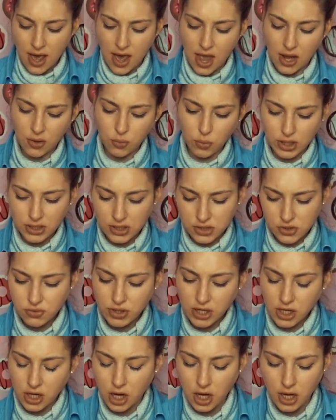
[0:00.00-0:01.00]
and one is
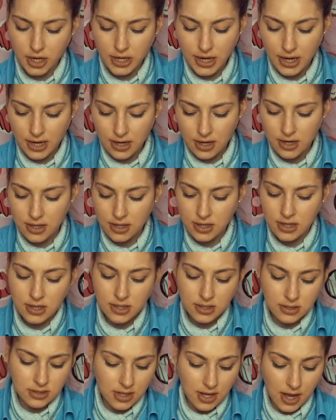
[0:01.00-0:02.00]
ricotta.
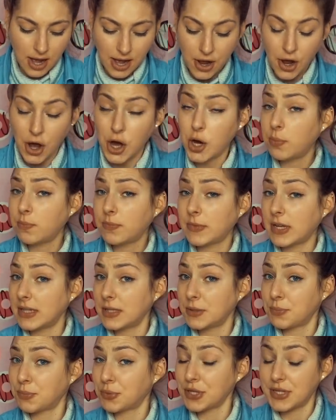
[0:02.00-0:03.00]
I hope
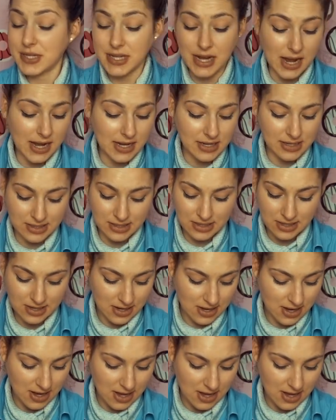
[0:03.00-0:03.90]
that's precise